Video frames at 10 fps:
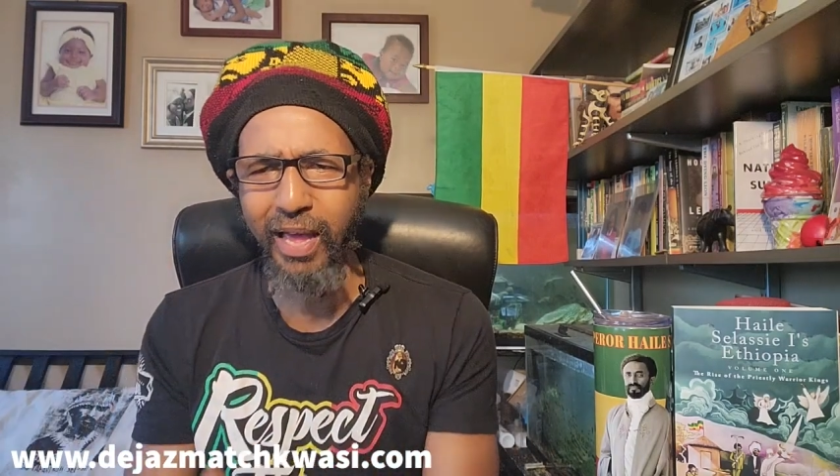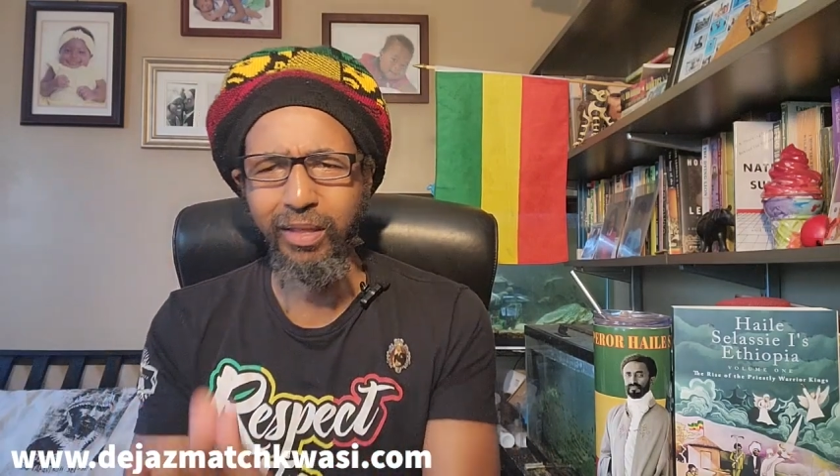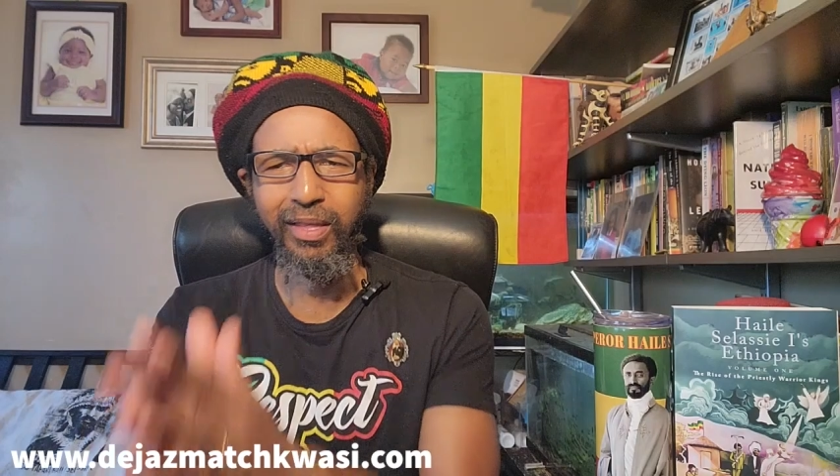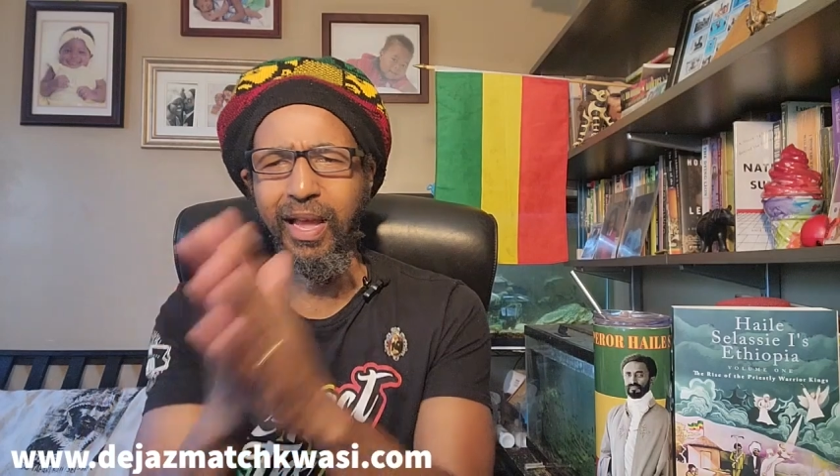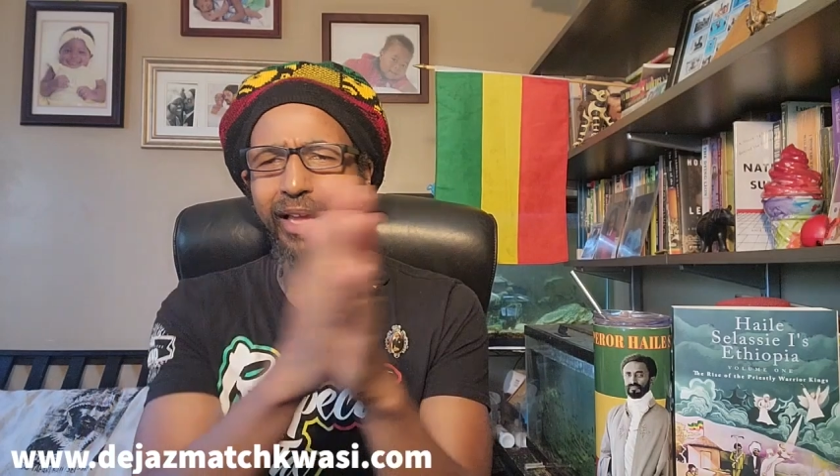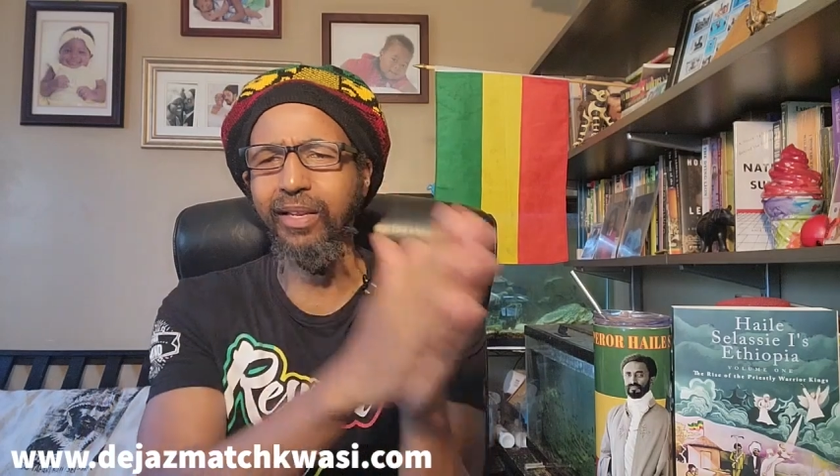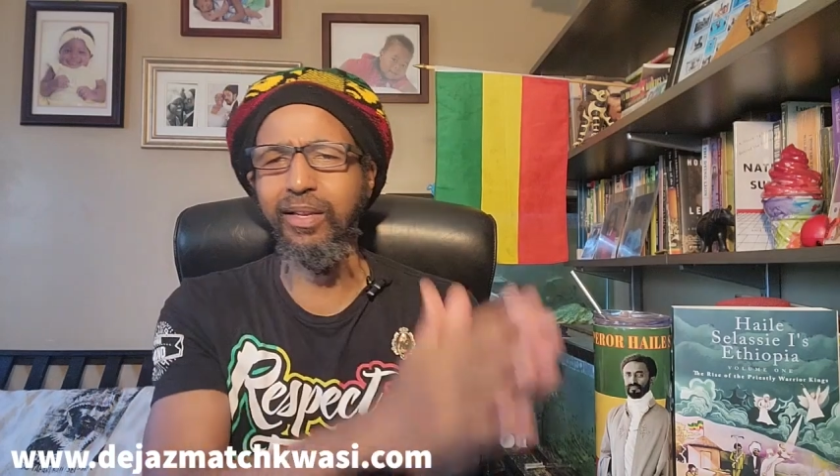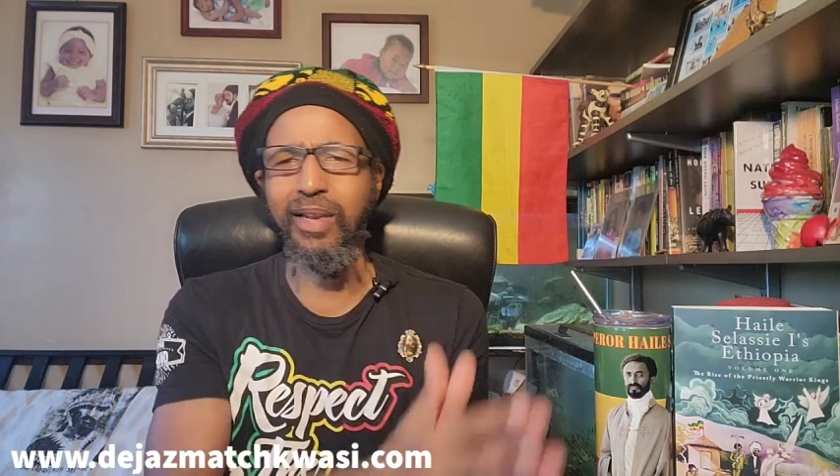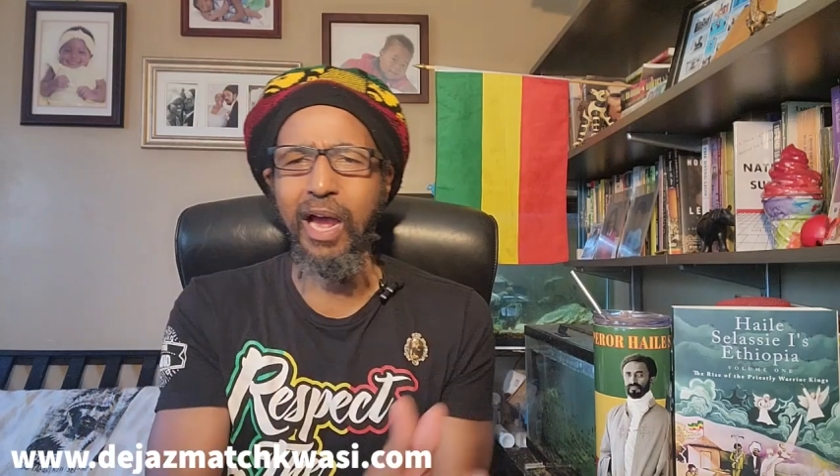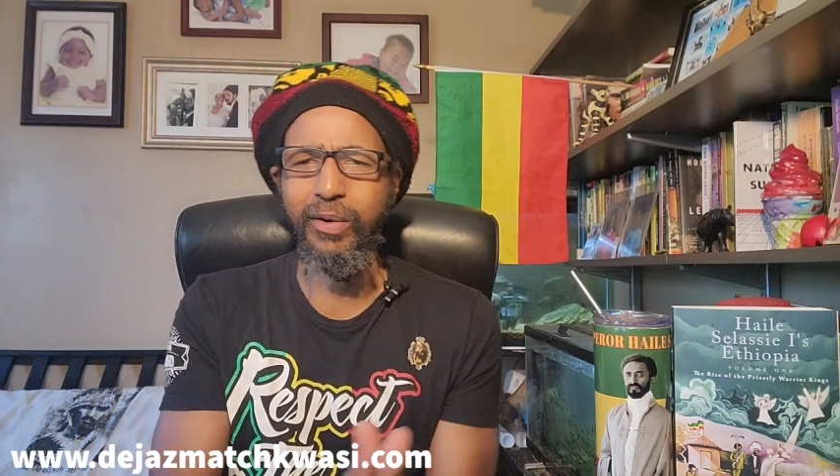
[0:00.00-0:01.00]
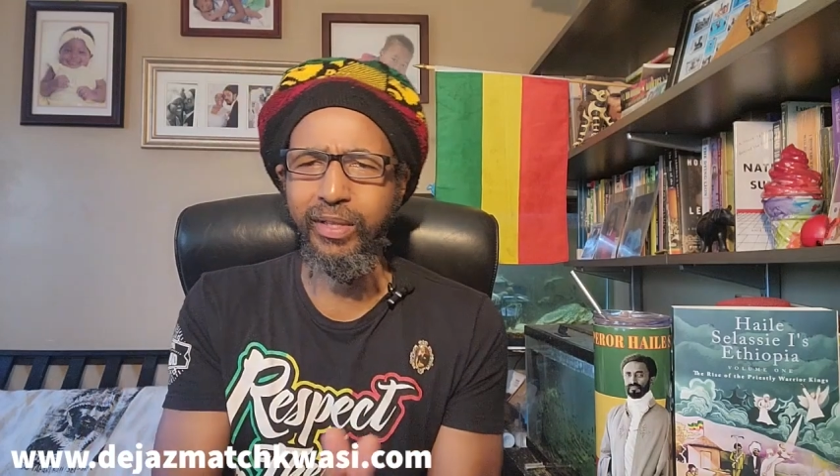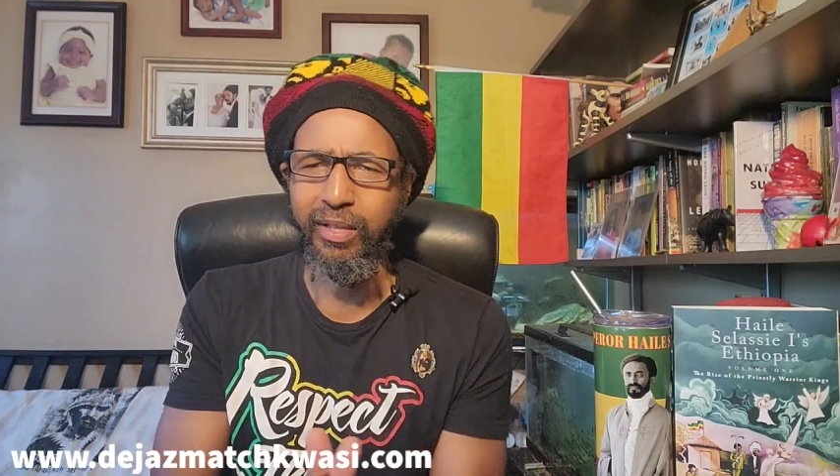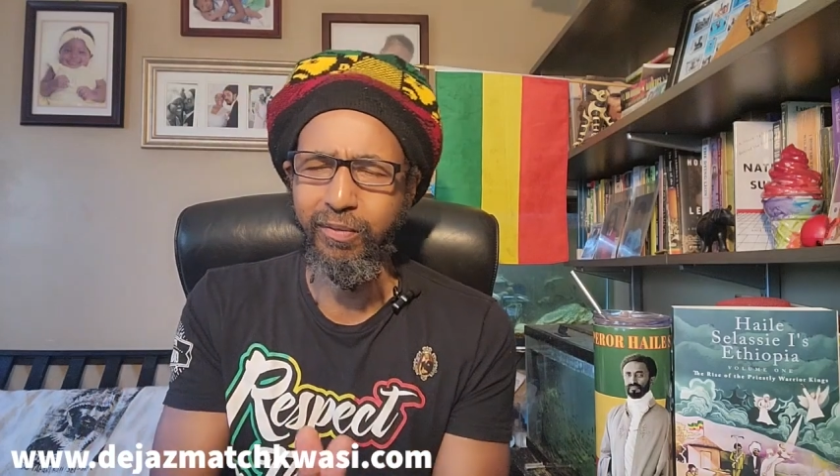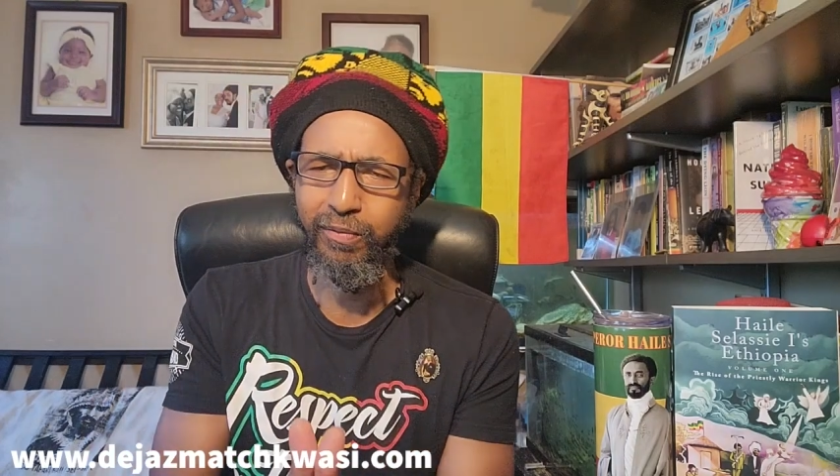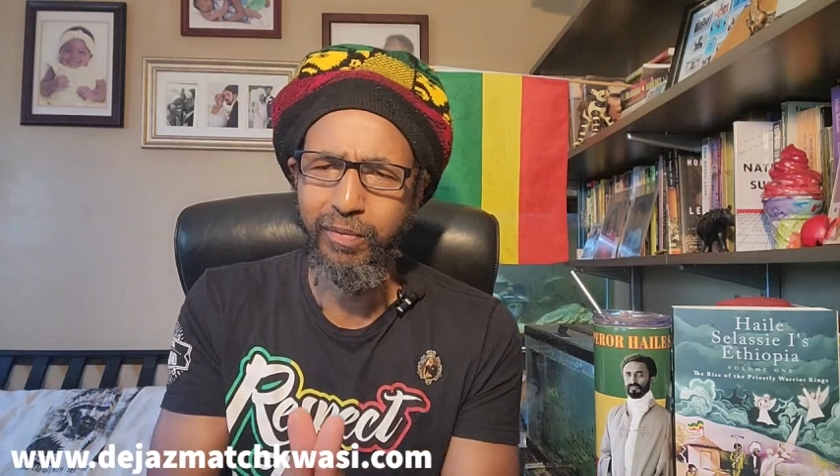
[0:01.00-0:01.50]
that
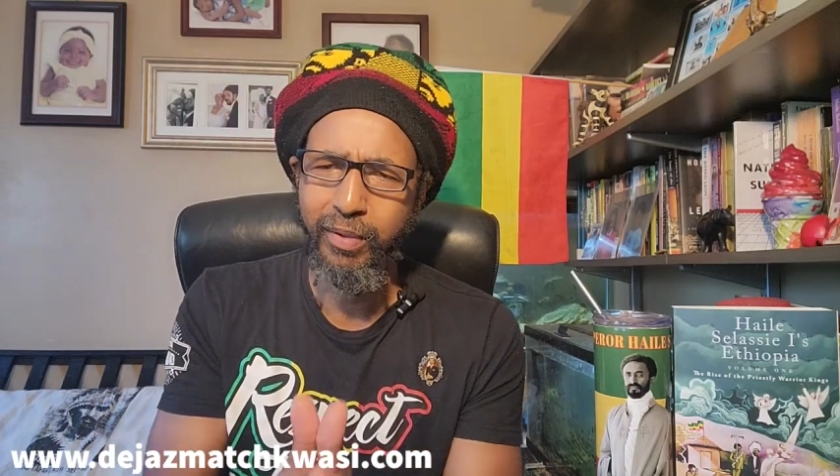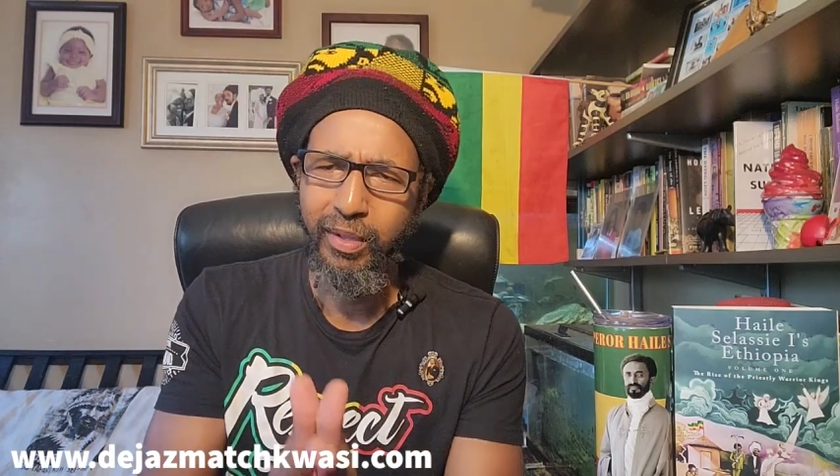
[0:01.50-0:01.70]
narrative